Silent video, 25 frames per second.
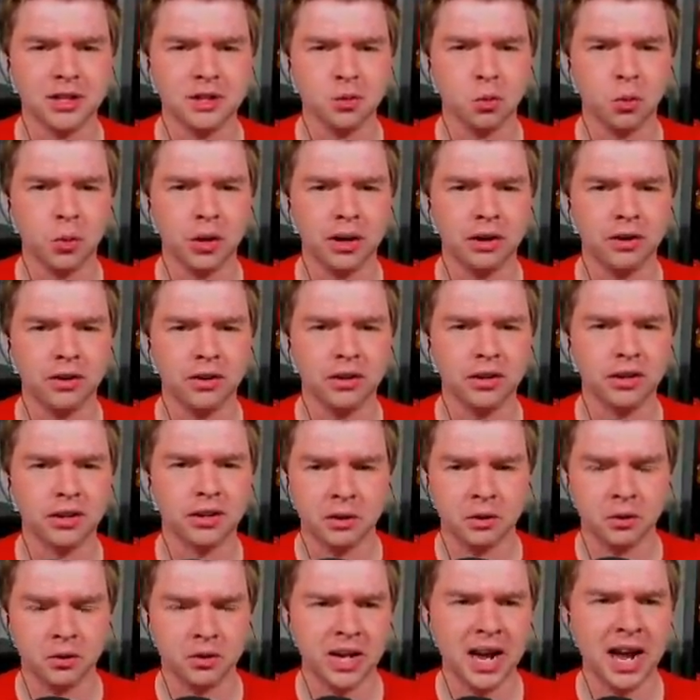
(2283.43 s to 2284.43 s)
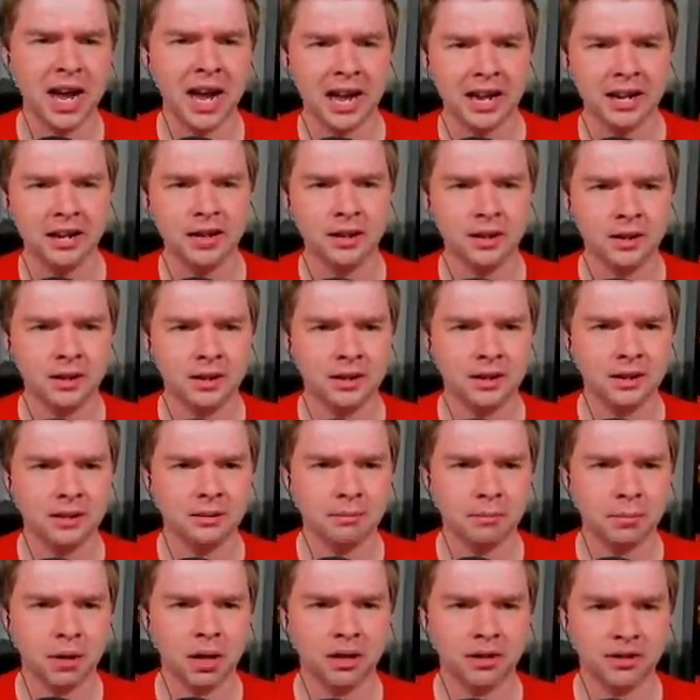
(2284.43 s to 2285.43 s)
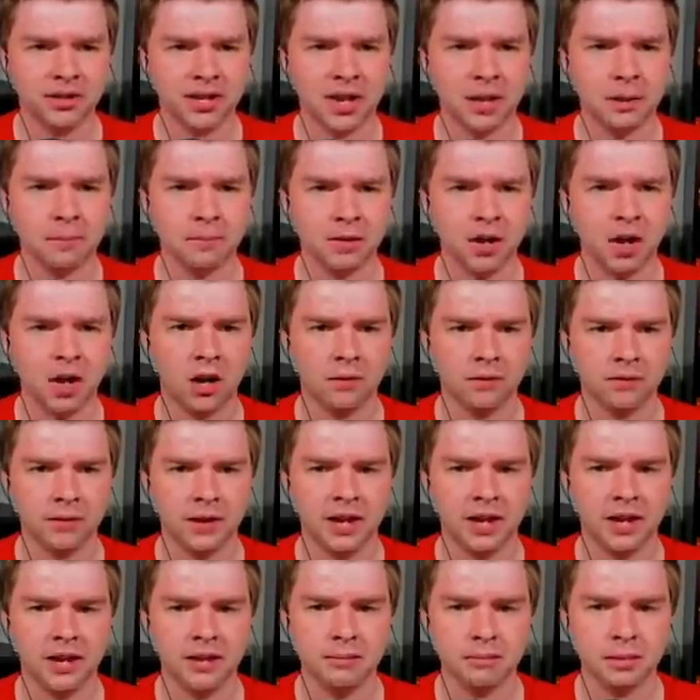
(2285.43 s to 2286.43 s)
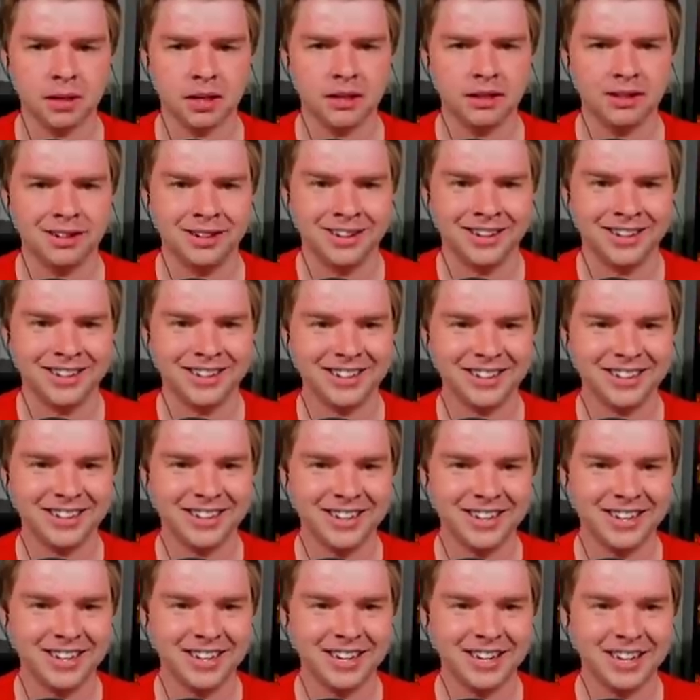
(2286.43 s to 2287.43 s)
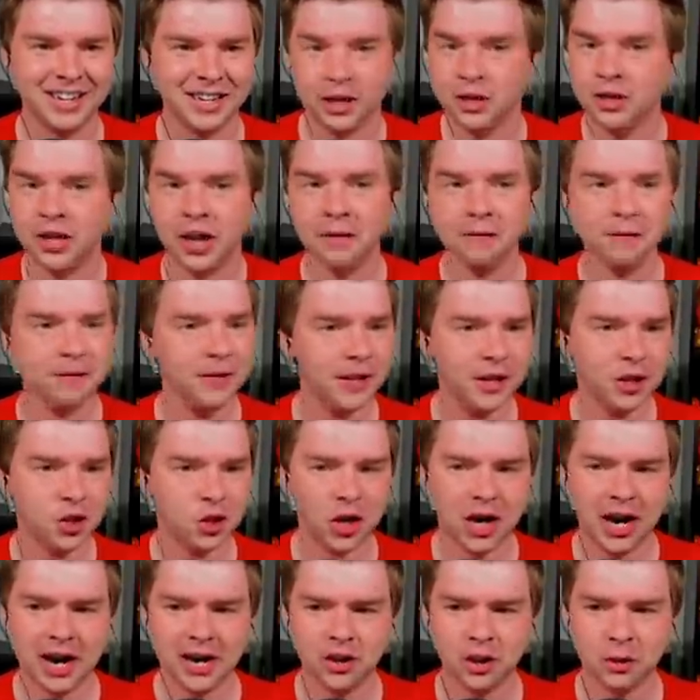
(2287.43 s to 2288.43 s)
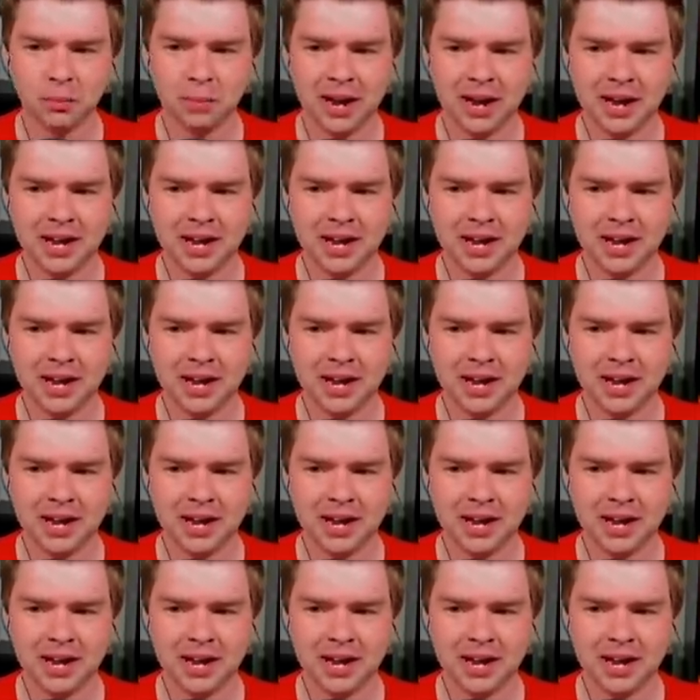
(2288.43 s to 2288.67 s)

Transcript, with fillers: That's weird. I mean, you're dead, uh, bug type Donphan, but you definitely tried your